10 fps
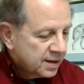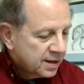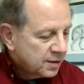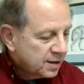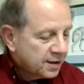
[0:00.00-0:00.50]

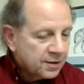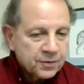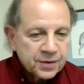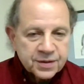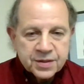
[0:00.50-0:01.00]
You
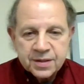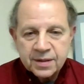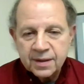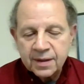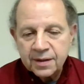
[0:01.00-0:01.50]
know, this is
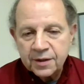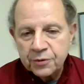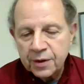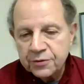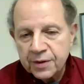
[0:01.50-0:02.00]
a
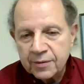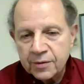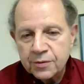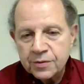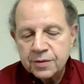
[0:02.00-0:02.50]
truck driver
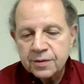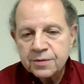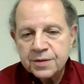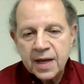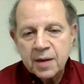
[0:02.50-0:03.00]

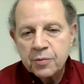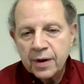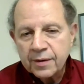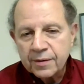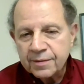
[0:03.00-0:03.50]
whose gay
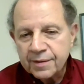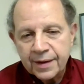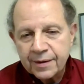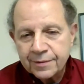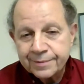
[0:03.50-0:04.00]
brother, you
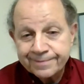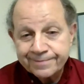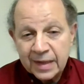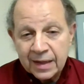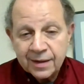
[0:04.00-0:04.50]
know,
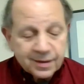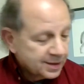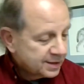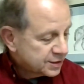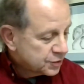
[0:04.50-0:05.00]

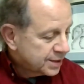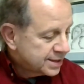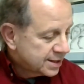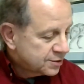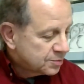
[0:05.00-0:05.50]
this is what he
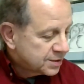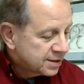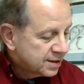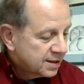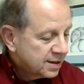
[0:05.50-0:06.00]
said to him. He said,
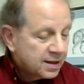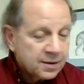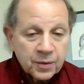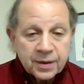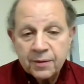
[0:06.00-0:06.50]

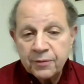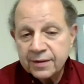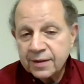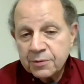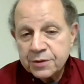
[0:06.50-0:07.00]
when he
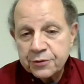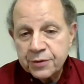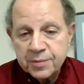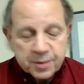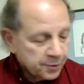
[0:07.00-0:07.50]
found out he was a
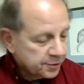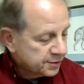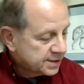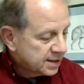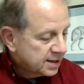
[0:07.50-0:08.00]
Trump supporter, he
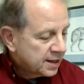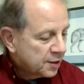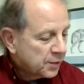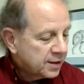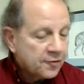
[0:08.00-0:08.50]
said, he
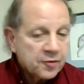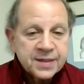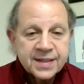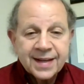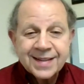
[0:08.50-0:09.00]
went off on me
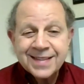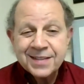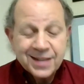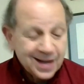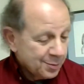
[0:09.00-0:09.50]
saying,
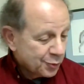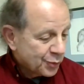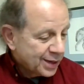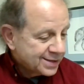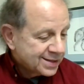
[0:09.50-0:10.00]
essentially, I'm a
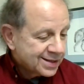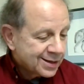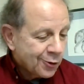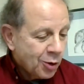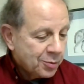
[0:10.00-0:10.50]
racist and a
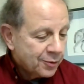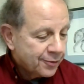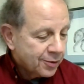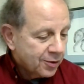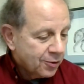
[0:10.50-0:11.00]

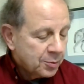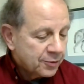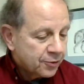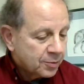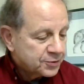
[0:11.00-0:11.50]

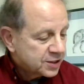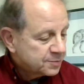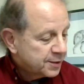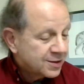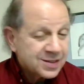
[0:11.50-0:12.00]
homophobe just
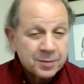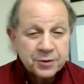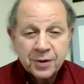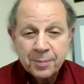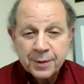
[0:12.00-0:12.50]
because I'm a
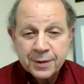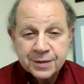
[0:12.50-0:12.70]
Trump